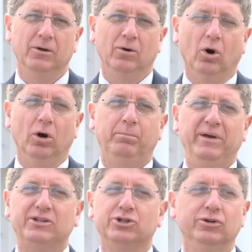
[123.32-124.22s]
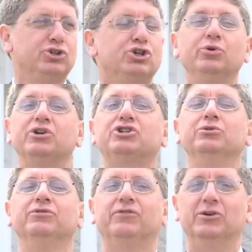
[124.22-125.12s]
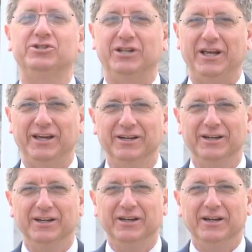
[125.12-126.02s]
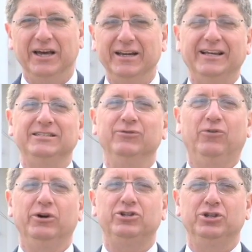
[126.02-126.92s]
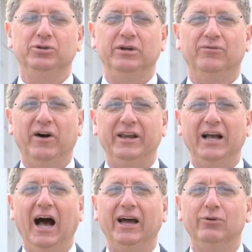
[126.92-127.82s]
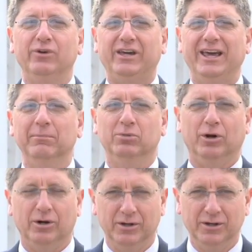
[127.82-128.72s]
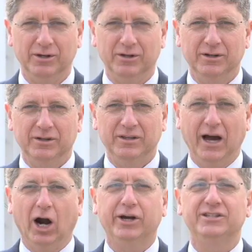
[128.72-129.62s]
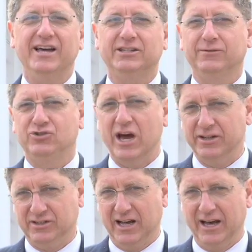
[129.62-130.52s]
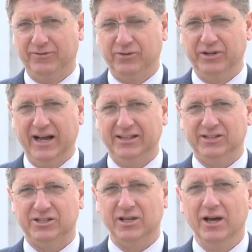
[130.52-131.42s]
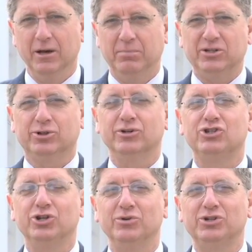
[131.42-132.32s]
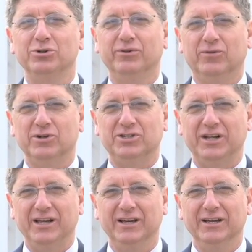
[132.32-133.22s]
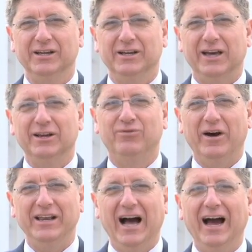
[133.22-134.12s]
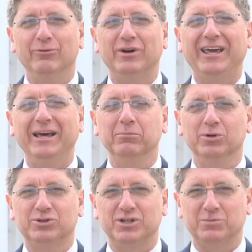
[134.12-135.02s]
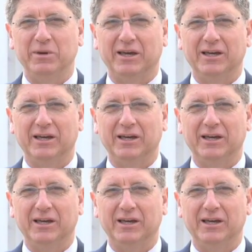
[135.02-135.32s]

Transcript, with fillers: Or picture a Jewish university in 1942 inviting Heinrich Himmler, the architect of genocide for the Nazis. Picture a Jewish university inviting Heinrich Himmler to speak.